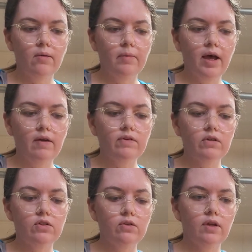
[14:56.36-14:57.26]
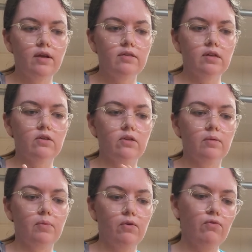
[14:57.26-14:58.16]
After 2 days I usually
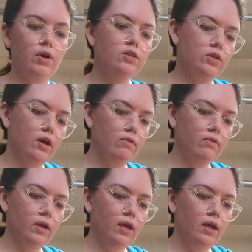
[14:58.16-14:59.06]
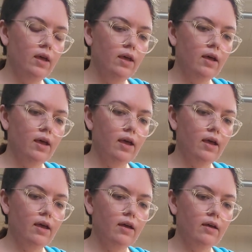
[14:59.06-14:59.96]
brew fresh stuff,
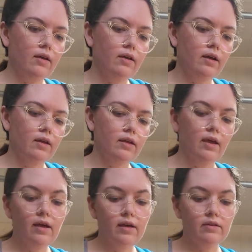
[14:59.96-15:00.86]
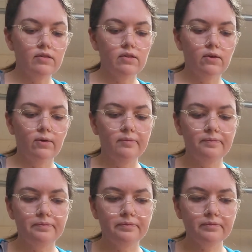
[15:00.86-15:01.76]
and yeah, so
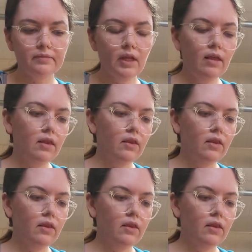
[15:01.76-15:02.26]
I